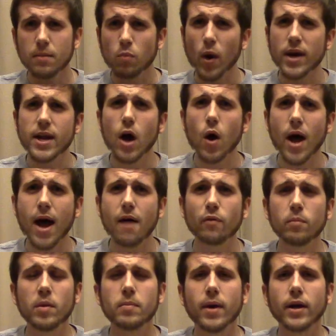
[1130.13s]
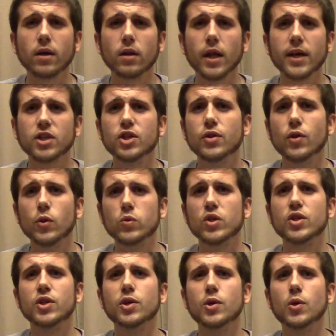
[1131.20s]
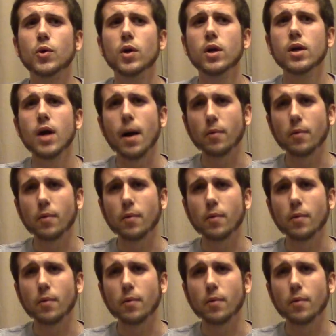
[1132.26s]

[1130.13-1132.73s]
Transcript: Right now I have him in my collection though still.